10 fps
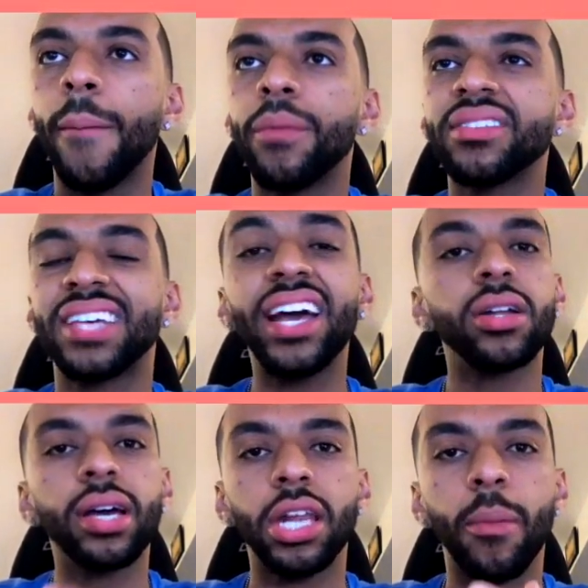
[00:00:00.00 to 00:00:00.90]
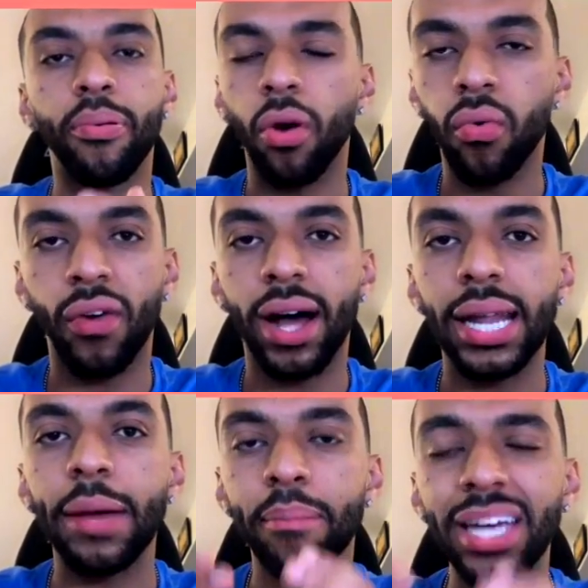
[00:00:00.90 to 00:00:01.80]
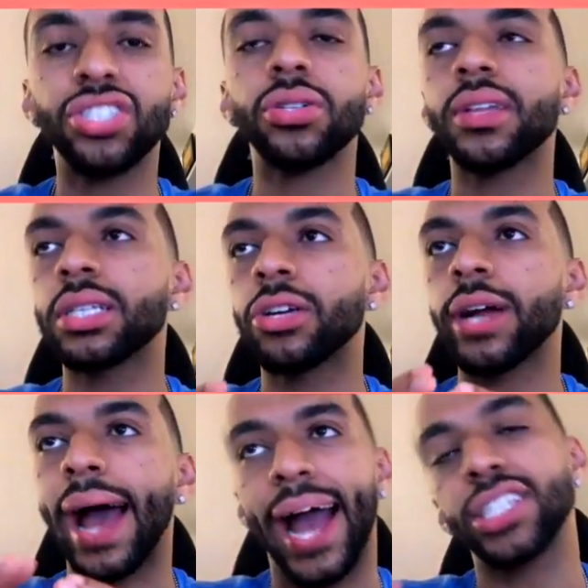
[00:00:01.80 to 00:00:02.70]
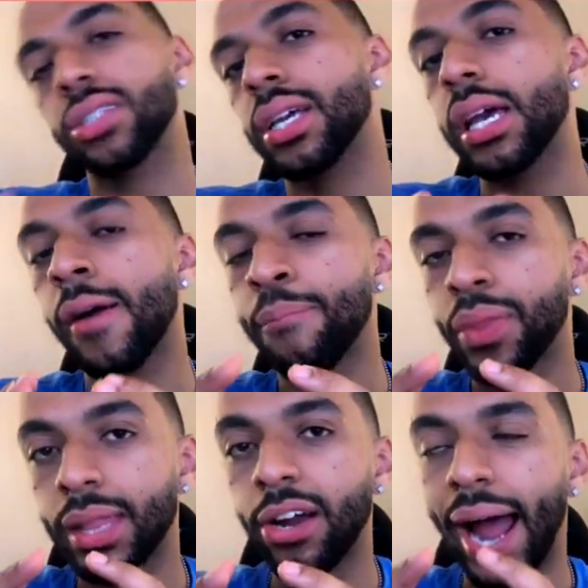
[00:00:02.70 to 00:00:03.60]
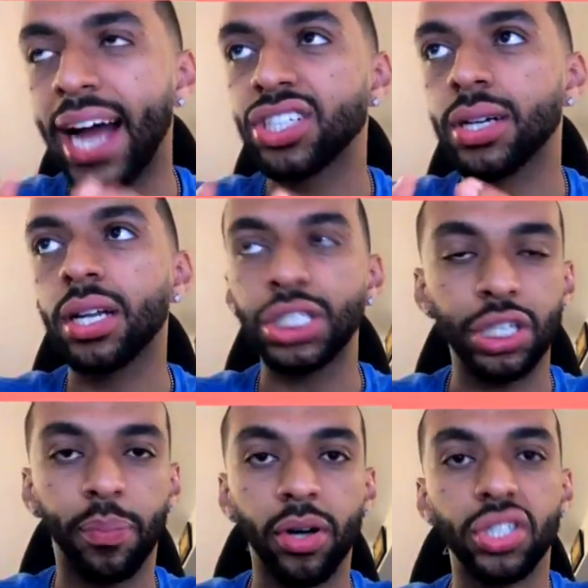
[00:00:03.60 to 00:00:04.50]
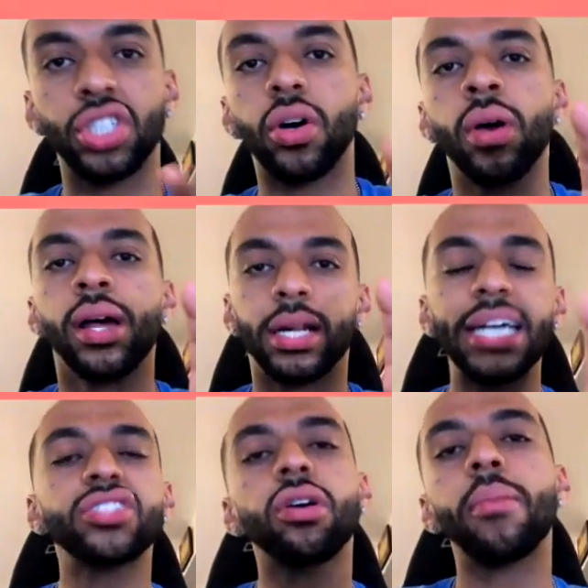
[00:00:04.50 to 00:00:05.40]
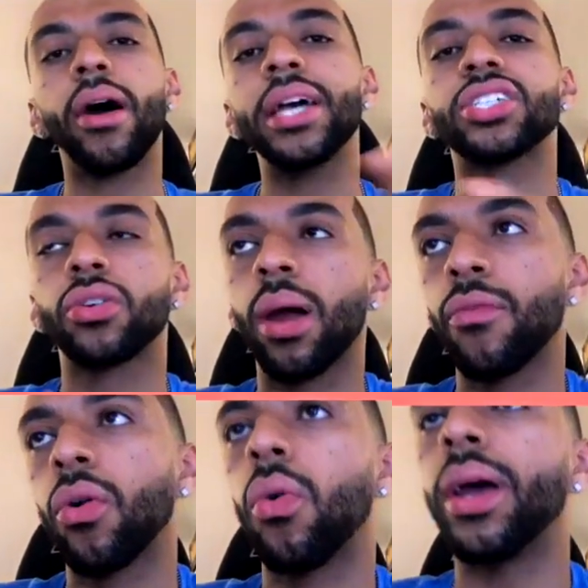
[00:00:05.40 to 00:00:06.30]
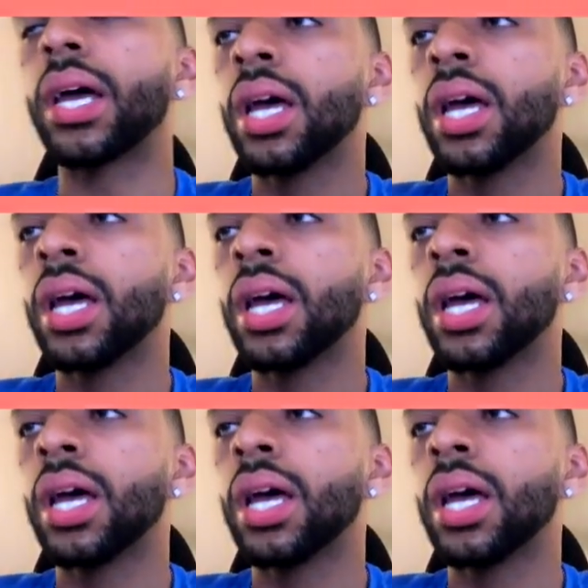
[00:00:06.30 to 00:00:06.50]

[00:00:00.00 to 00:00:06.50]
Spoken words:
take a look at their profile. Like, make sure that they're actually a legit person. So let's talk about Instagram real quick.